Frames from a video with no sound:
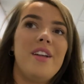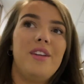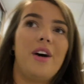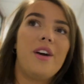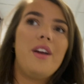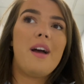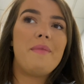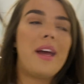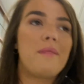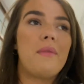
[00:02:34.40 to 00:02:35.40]
Now
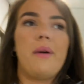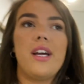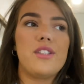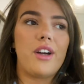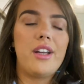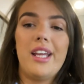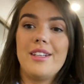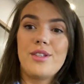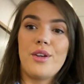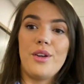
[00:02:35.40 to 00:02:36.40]
I'm making my way down
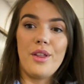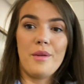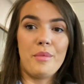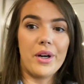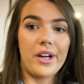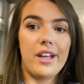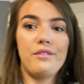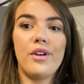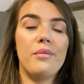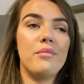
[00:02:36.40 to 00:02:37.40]
into the
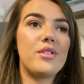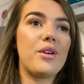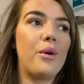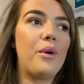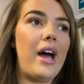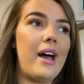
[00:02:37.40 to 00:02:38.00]
marketing room. So